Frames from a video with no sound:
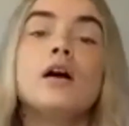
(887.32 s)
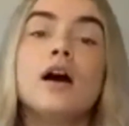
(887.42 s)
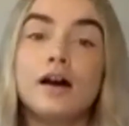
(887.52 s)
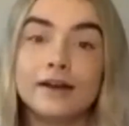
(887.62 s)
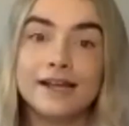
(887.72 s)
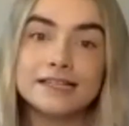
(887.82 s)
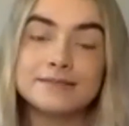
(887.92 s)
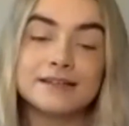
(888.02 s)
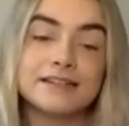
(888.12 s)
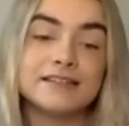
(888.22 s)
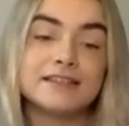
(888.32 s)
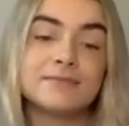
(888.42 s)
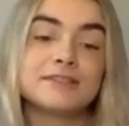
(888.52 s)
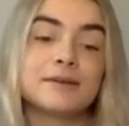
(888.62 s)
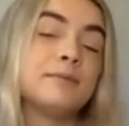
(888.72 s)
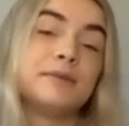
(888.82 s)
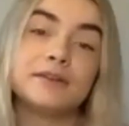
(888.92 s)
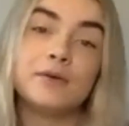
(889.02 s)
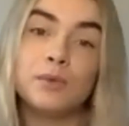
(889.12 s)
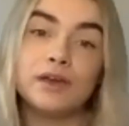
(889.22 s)
Our next magnesium supplement
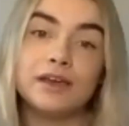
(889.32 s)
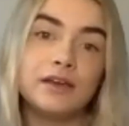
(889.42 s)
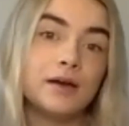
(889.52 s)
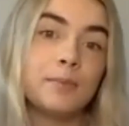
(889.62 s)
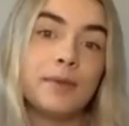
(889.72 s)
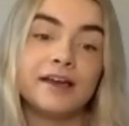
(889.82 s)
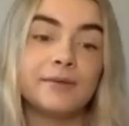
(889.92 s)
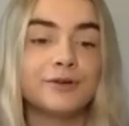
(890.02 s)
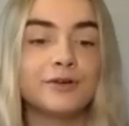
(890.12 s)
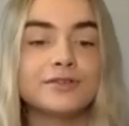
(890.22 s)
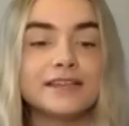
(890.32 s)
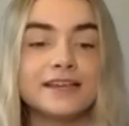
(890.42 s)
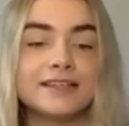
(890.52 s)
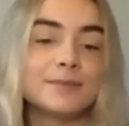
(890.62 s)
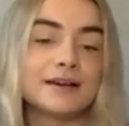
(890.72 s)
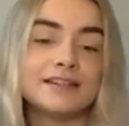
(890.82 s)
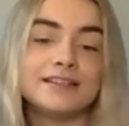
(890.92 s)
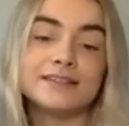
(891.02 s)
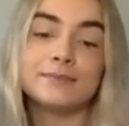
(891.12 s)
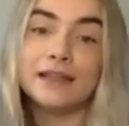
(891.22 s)
that we may come across is
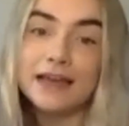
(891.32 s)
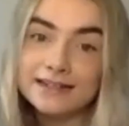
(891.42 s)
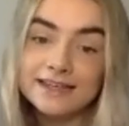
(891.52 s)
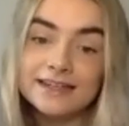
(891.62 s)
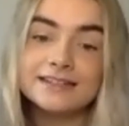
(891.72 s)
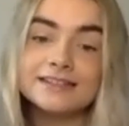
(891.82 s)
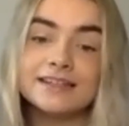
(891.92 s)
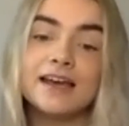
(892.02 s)
magnesium lactate.